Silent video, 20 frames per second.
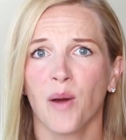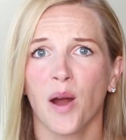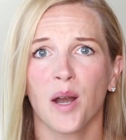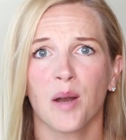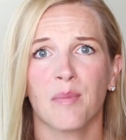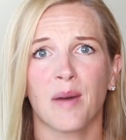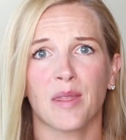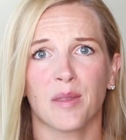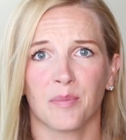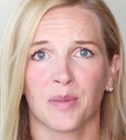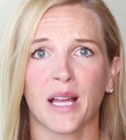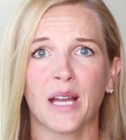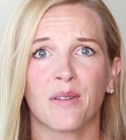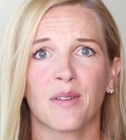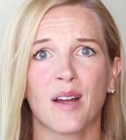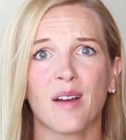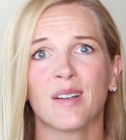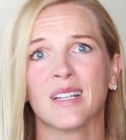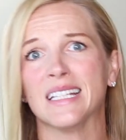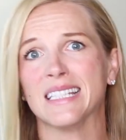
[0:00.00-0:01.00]
part about the
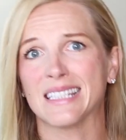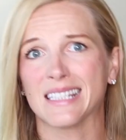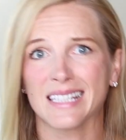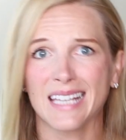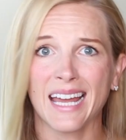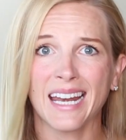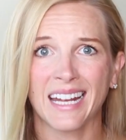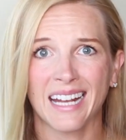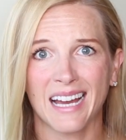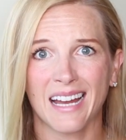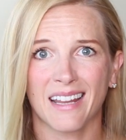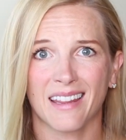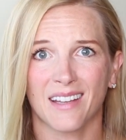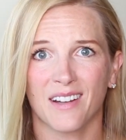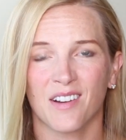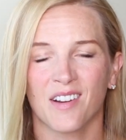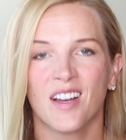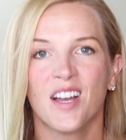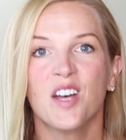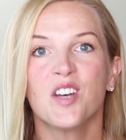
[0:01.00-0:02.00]
playground is getting out of
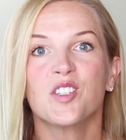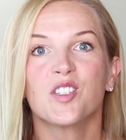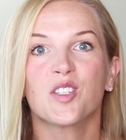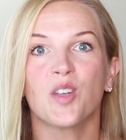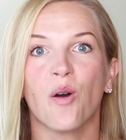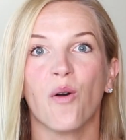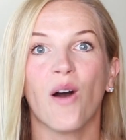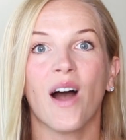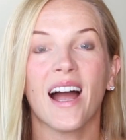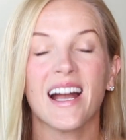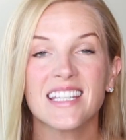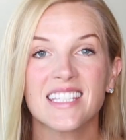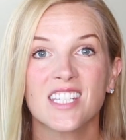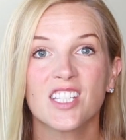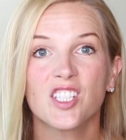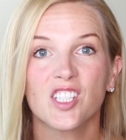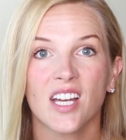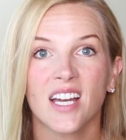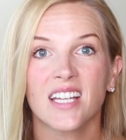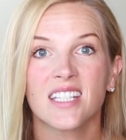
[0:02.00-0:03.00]
there. So I
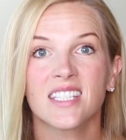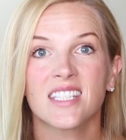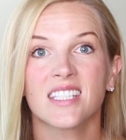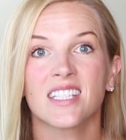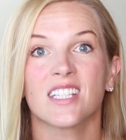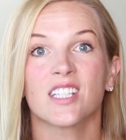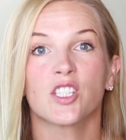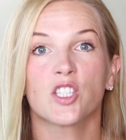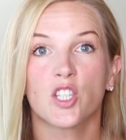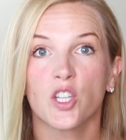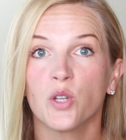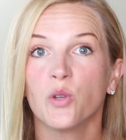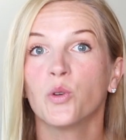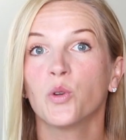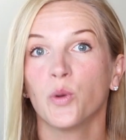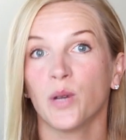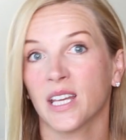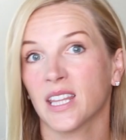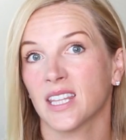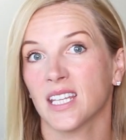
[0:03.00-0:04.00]
suggest 2
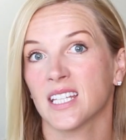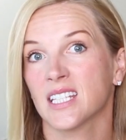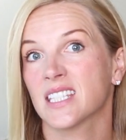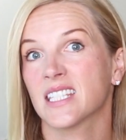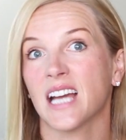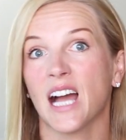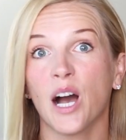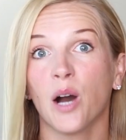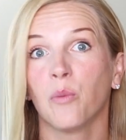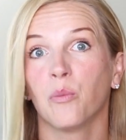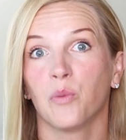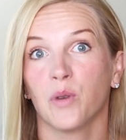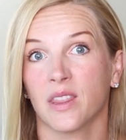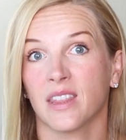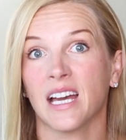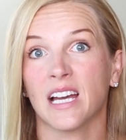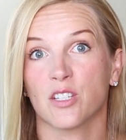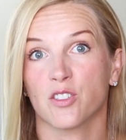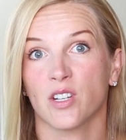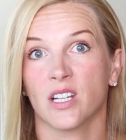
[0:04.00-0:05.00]
quick things to help with
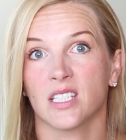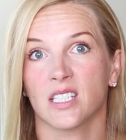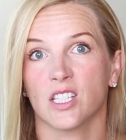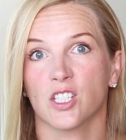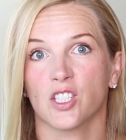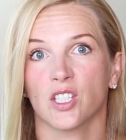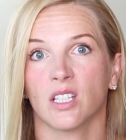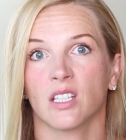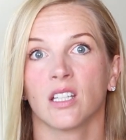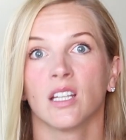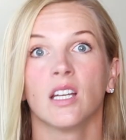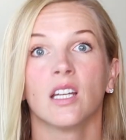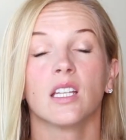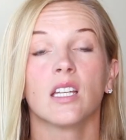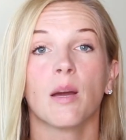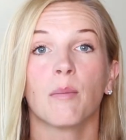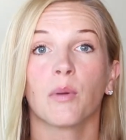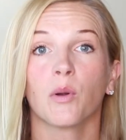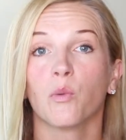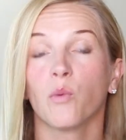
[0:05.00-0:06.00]
that transition.
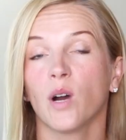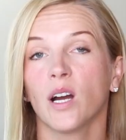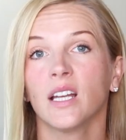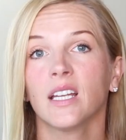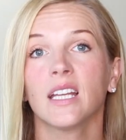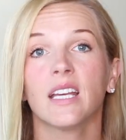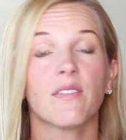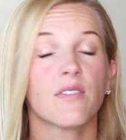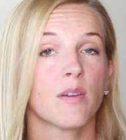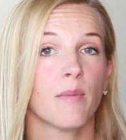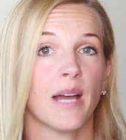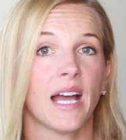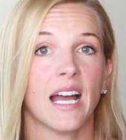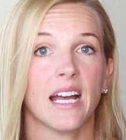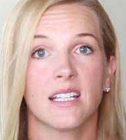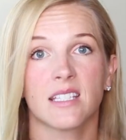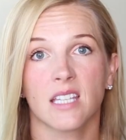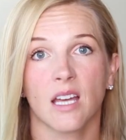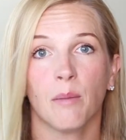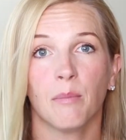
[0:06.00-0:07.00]
Number 1, give them a
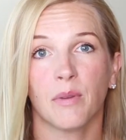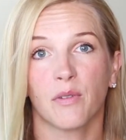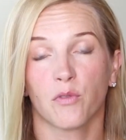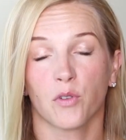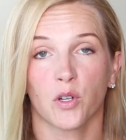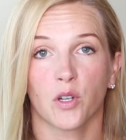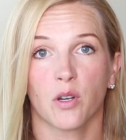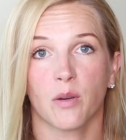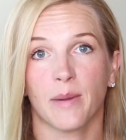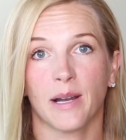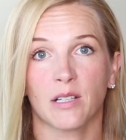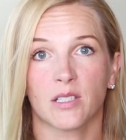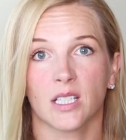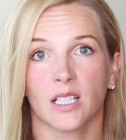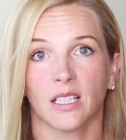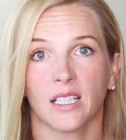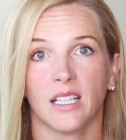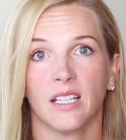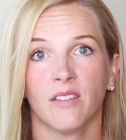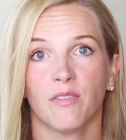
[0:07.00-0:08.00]
heads up before you're about to
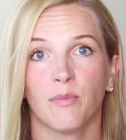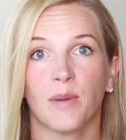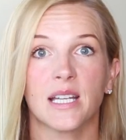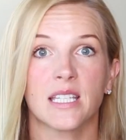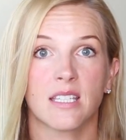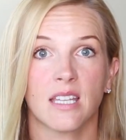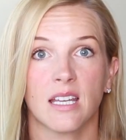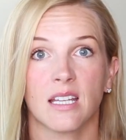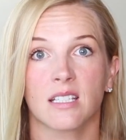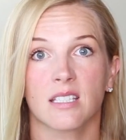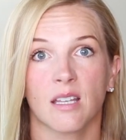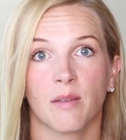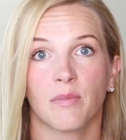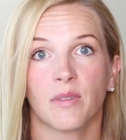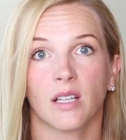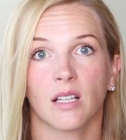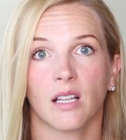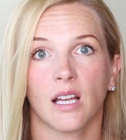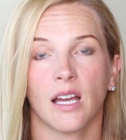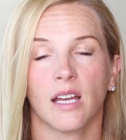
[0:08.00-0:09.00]
leave by saying
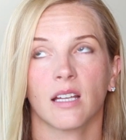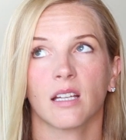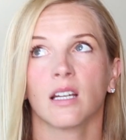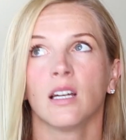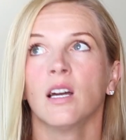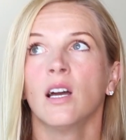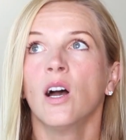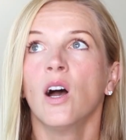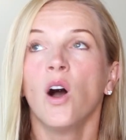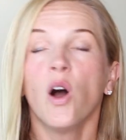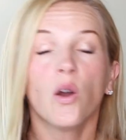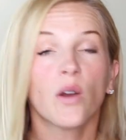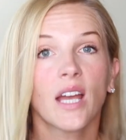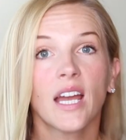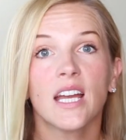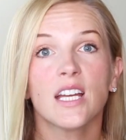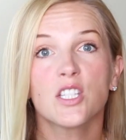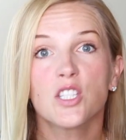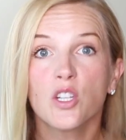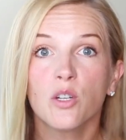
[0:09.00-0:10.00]
something like,
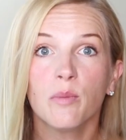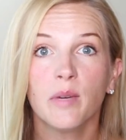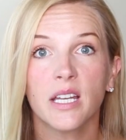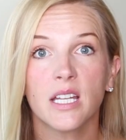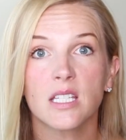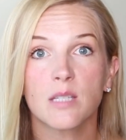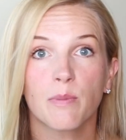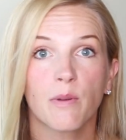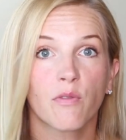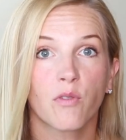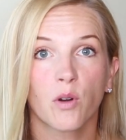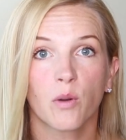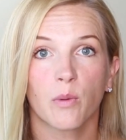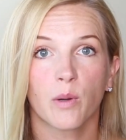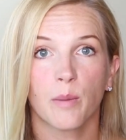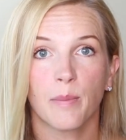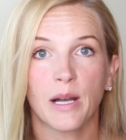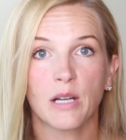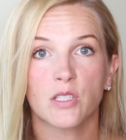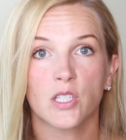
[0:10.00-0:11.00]
okay, 2 minutes before we're
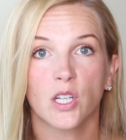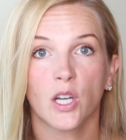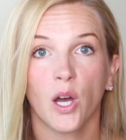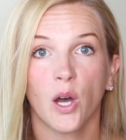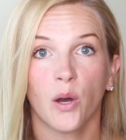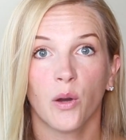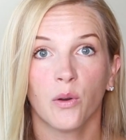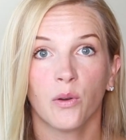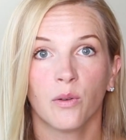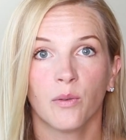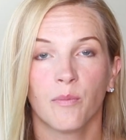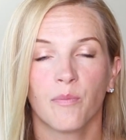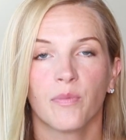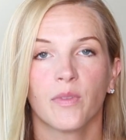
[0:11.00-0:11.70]
about to go.